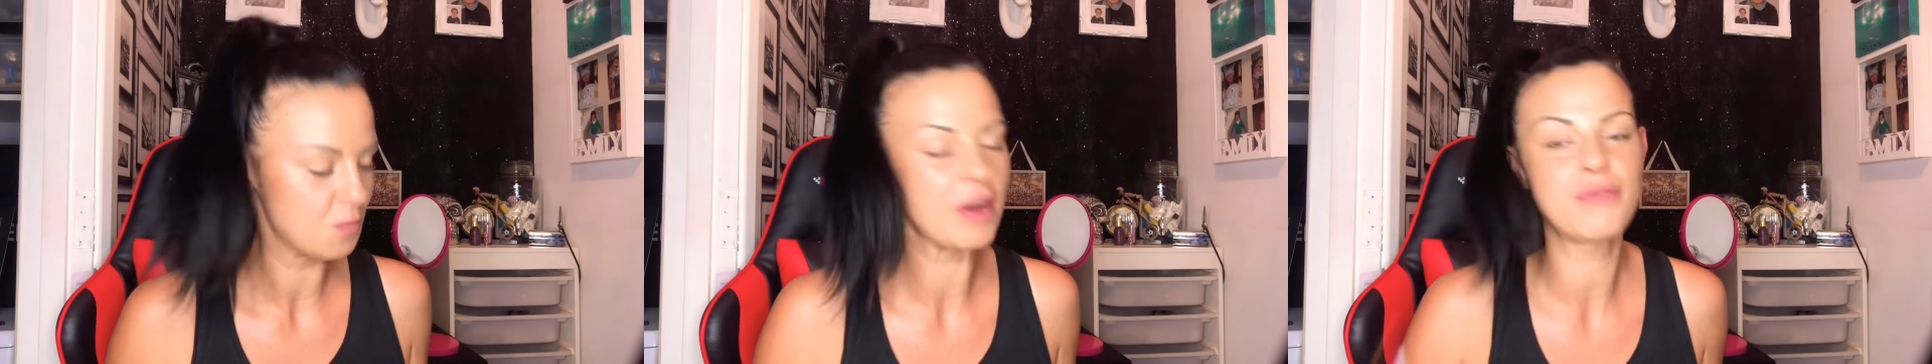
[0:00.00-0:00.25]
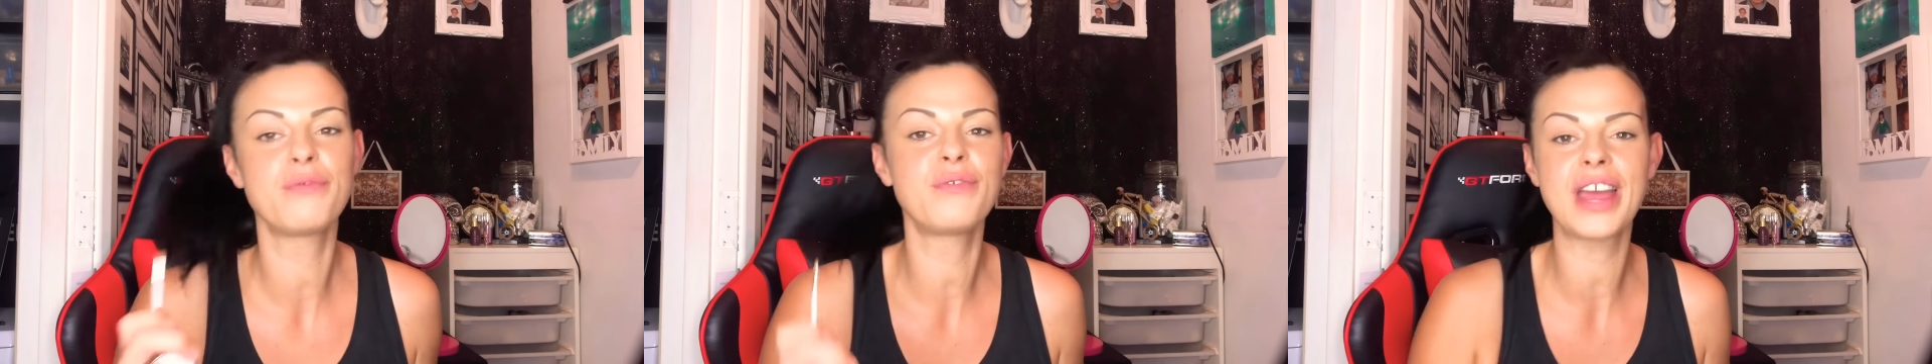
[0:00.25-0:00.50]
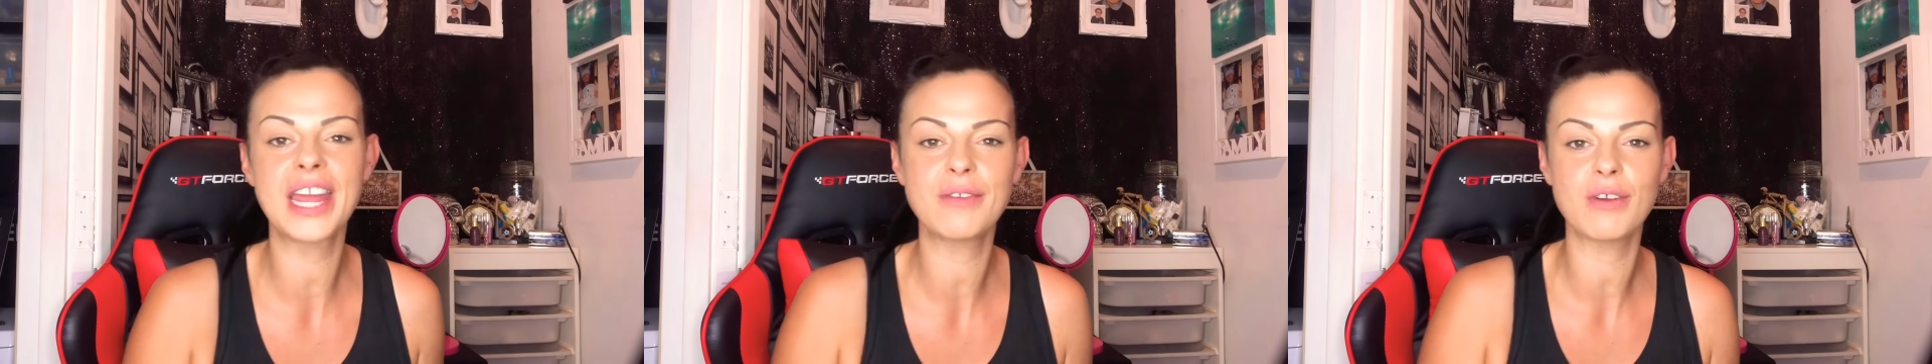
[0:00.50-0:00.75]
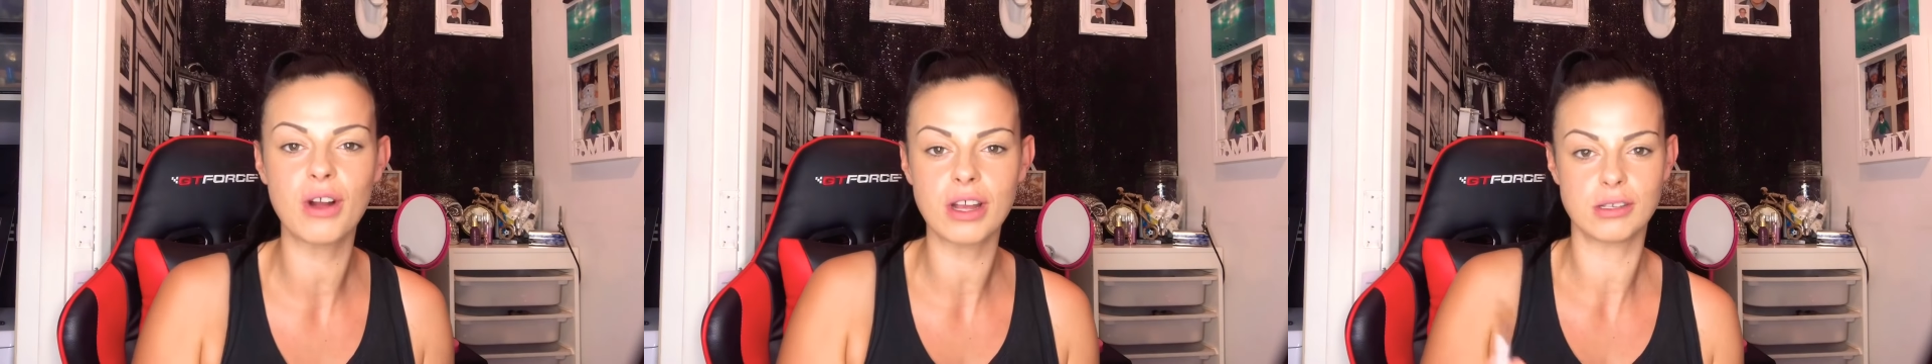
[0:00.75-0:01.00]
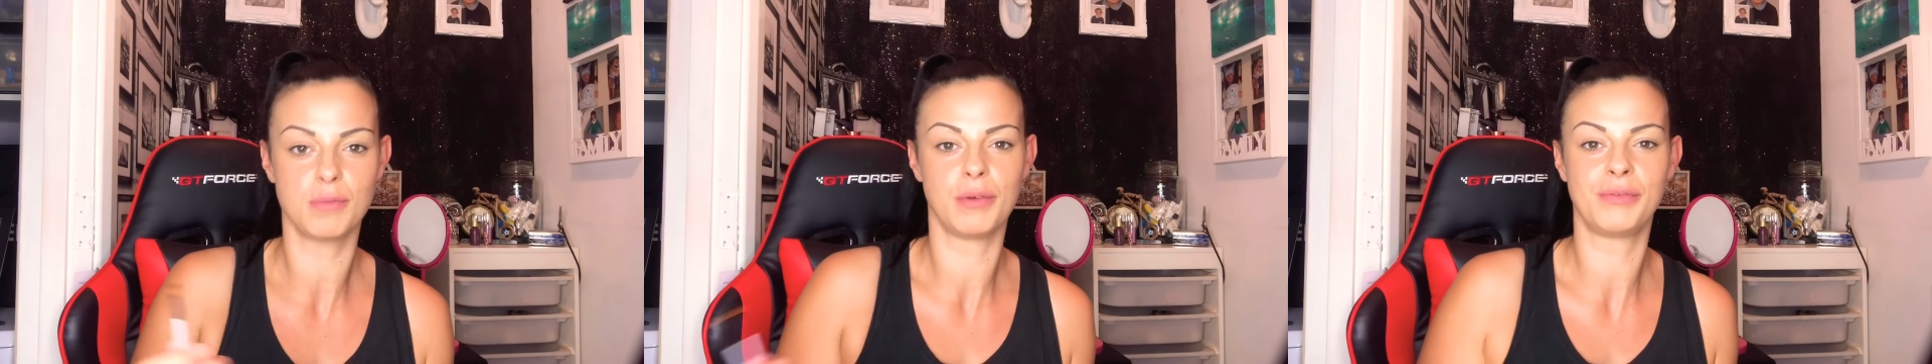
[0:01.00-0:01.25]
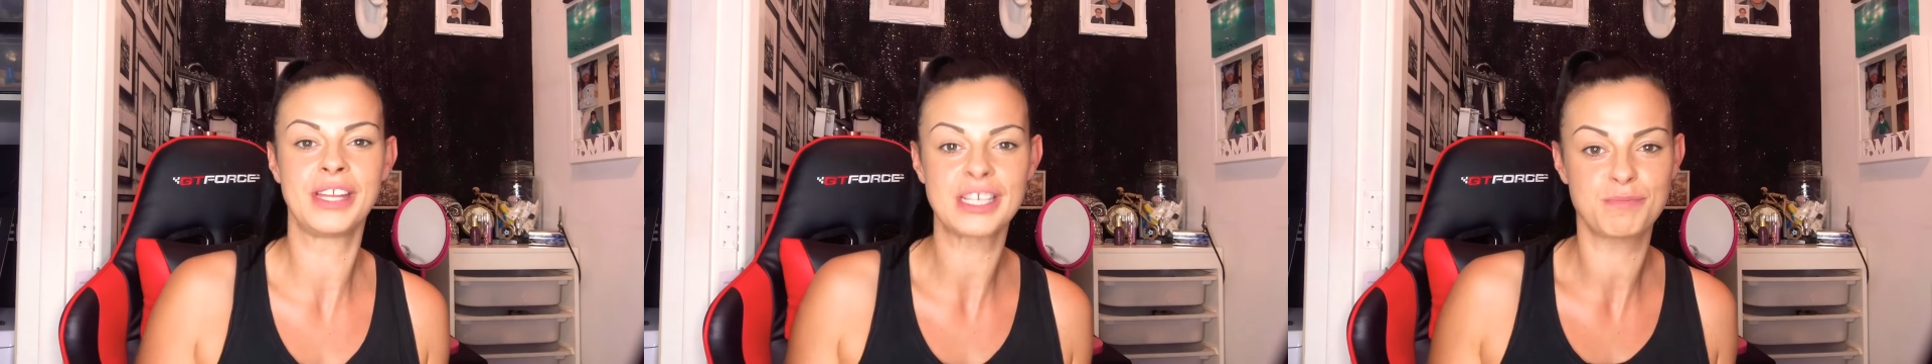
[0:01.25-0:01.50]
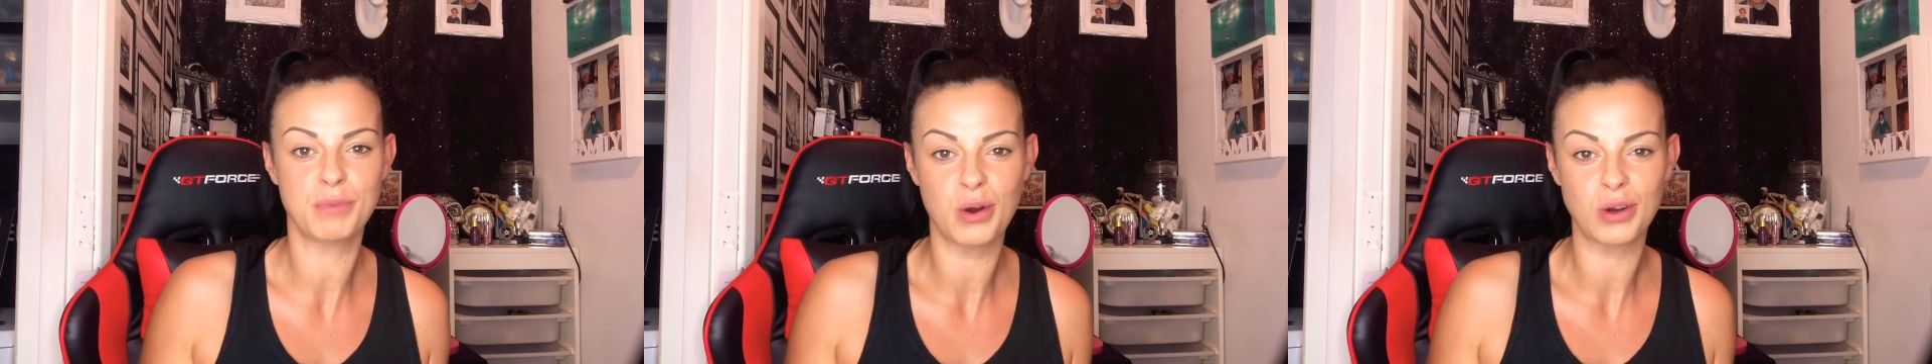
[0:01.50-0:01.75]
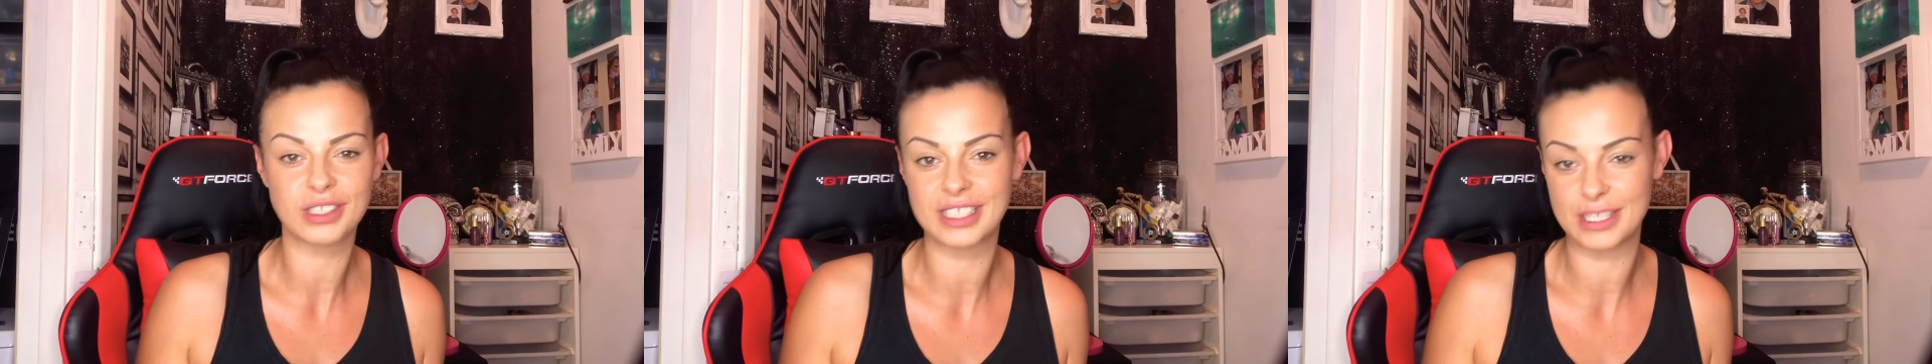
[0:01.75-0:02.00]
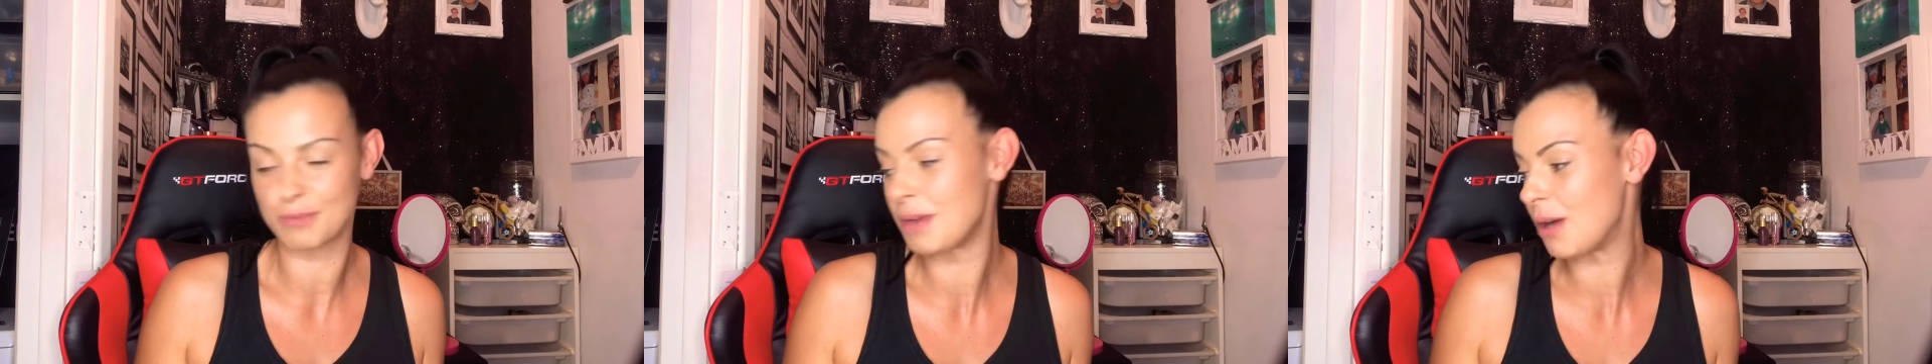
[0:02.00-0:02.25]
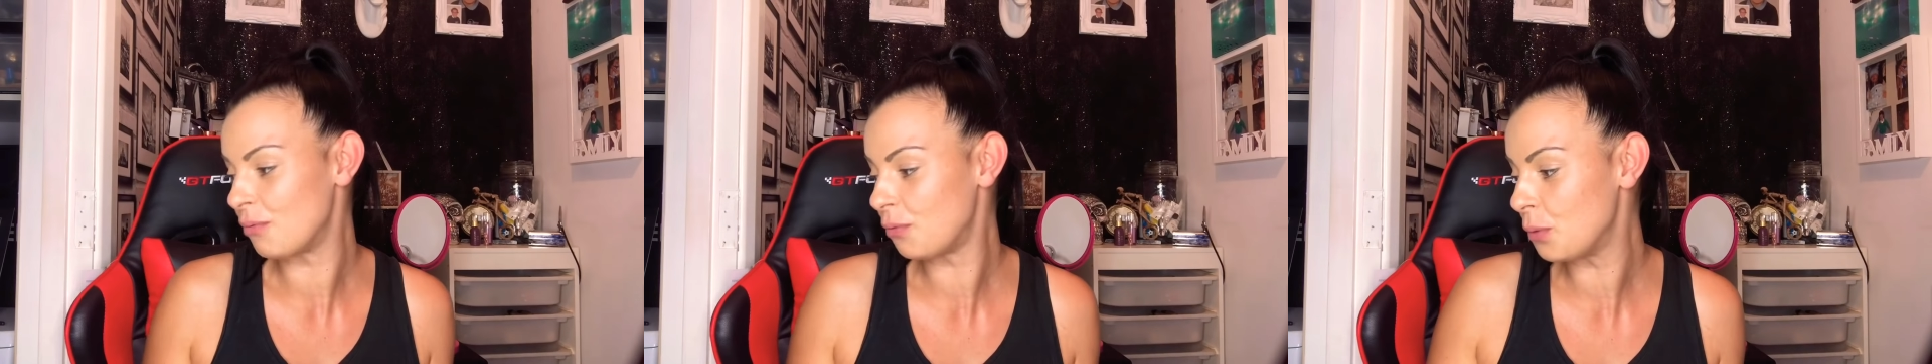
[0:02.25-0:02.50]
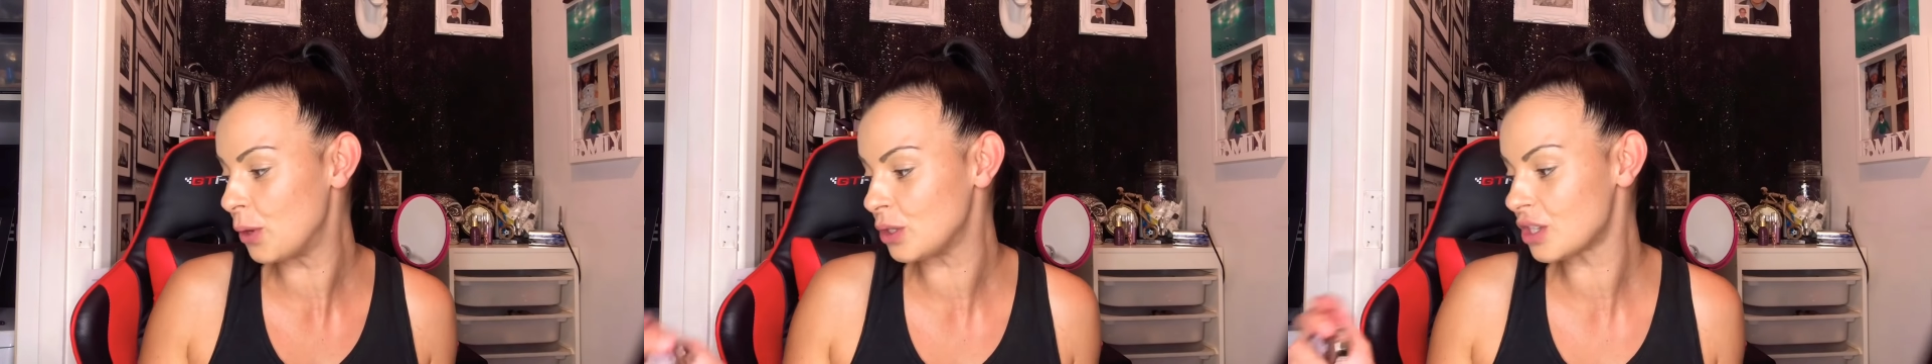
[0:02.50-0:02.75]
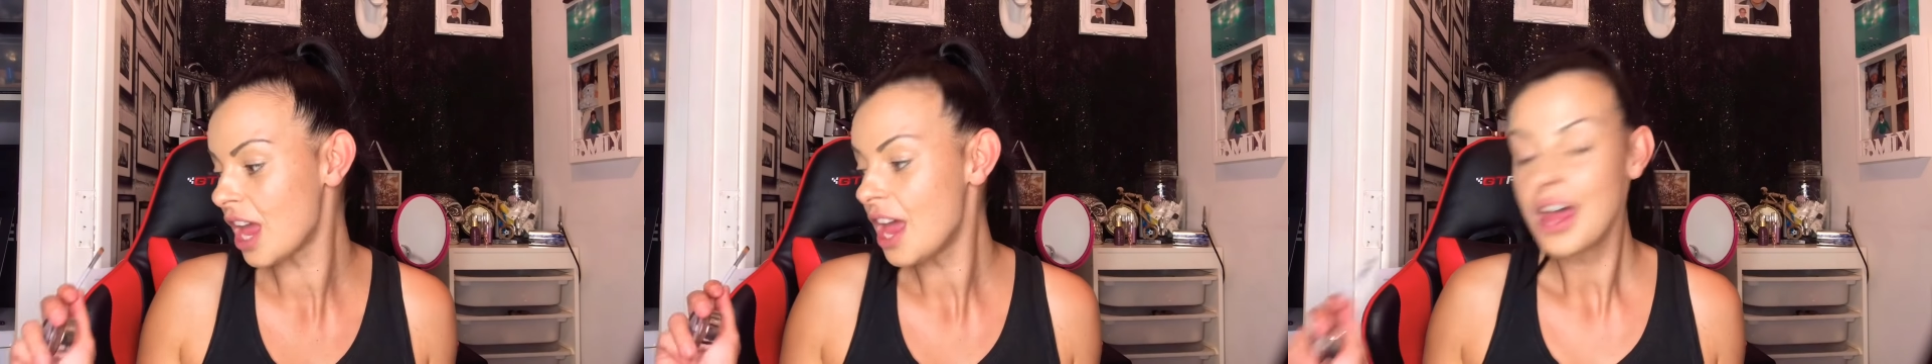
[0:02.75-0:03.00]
My favourite item of this box this month was